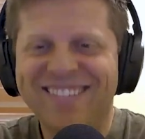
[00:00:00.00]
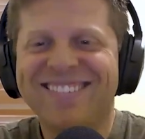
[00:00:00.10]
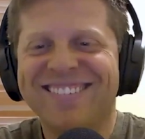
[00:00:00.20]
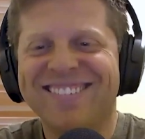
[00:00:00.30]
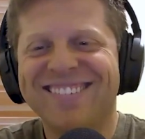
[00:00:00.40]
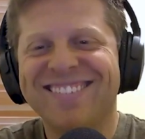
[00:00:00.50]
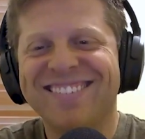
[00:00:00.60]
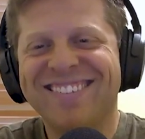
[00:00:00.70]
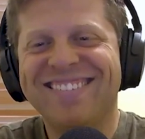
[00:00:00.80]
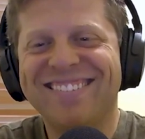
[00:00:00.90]

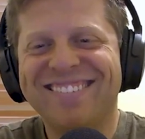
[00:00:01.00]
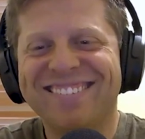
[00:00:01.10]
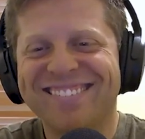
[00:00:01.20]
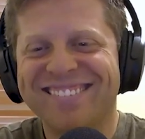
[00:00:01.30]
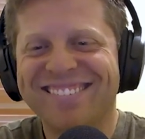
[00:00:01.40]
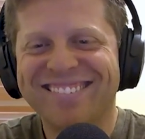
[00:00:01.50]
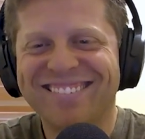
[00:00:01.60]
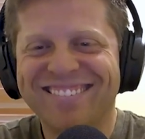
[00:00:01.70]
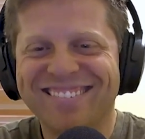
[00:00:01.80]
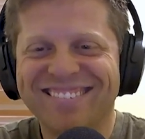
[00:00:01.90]

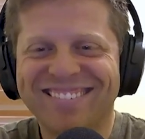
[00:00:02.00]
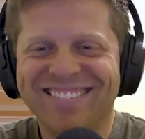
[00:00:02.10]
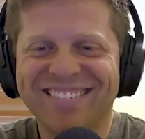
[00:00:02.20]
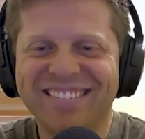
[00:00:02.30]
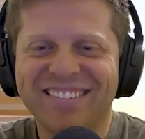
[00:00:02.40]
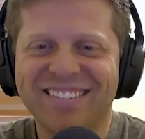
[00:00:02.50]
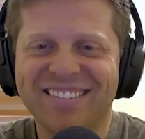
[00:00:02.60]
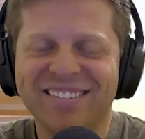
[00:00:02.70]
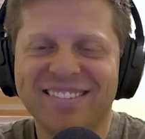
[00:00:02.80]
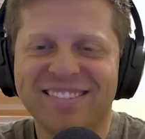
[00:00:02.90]

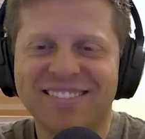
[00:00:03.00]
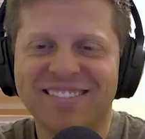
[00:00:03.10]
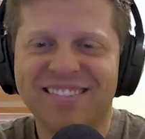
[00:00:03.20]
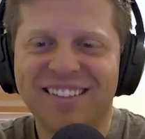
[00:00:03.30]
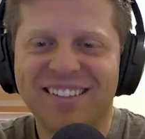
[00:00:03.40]
This person isn't speaking.